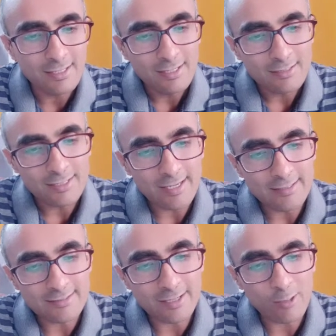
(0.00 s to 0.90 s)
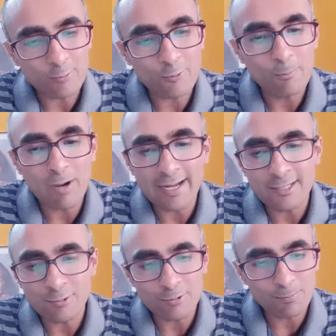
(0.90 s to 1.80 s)
then it's allowed to bind to
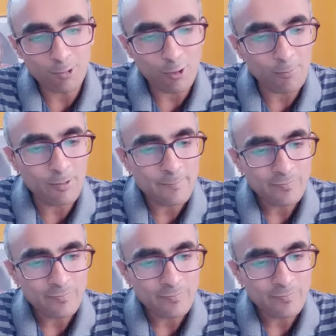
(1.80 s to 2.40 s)
the probe,